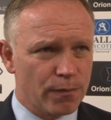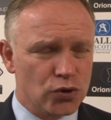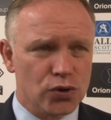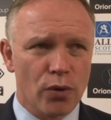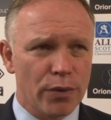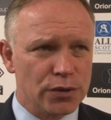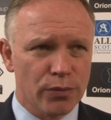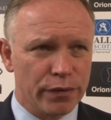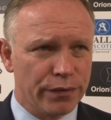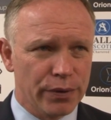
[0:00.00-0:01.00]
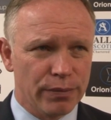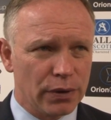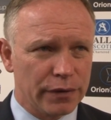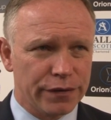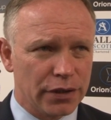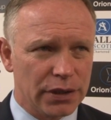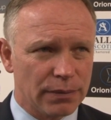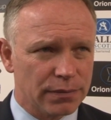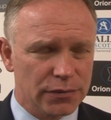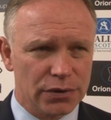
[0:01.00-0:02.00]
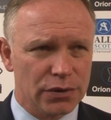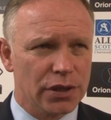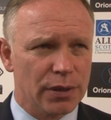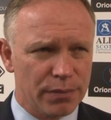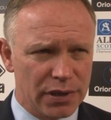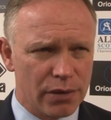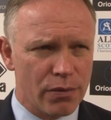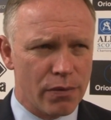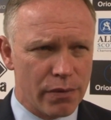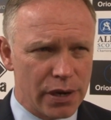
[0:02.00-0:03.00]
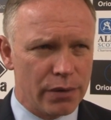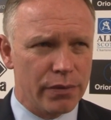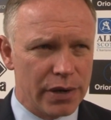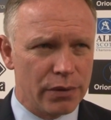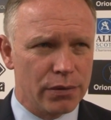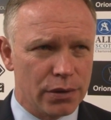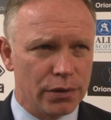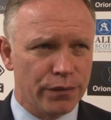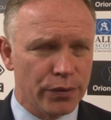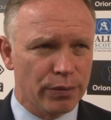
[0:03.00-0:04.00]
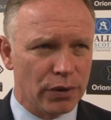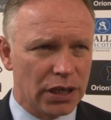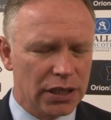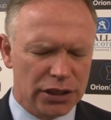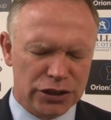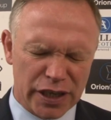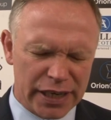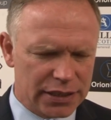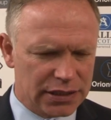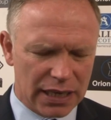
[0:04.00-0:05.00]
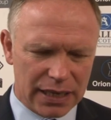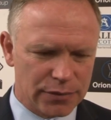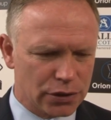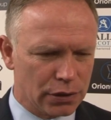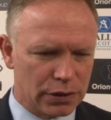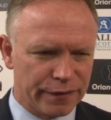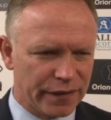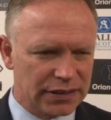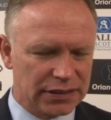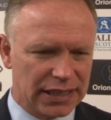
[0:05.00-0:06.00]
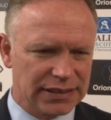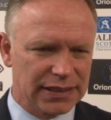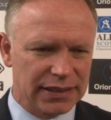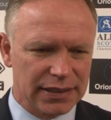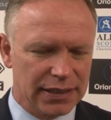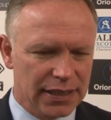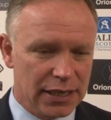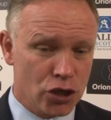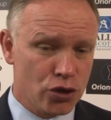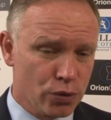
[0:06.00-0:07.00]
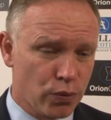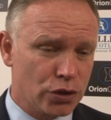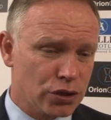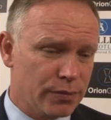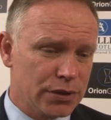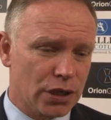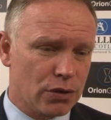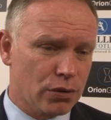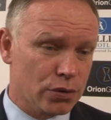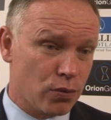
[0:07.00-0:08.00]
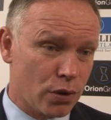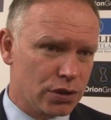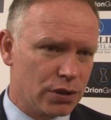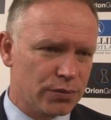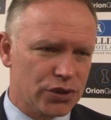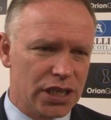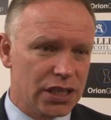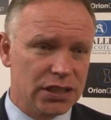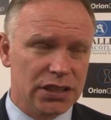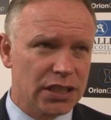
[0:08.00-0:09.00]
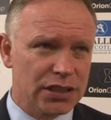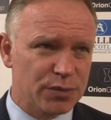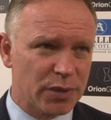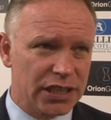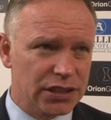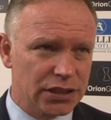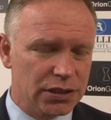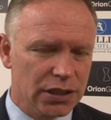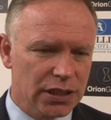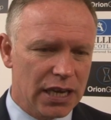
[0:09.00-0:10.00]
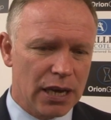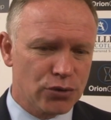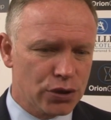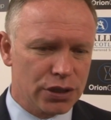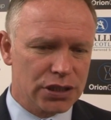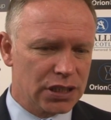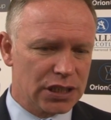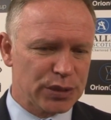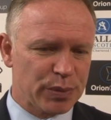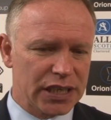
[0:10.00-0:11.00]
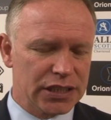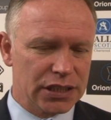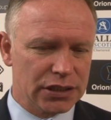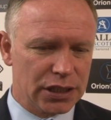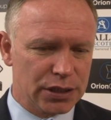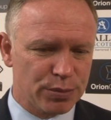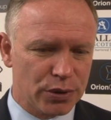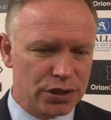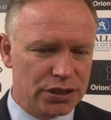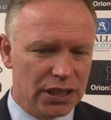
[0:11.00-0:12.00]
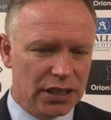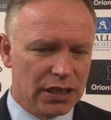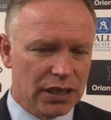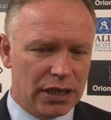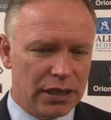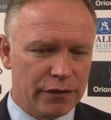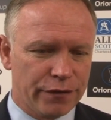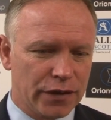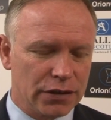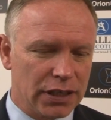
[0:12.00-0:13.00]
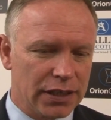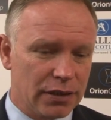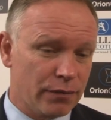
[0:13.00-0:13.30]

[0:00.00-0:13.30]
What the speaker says: so much more football in front of him. You know, he can be a real good footballer. Trains absolutely fantastic. You're watching him as a coach, watching him training, he's an inspiration. I'm sure he's an inspiration to his boys. And then thirdly,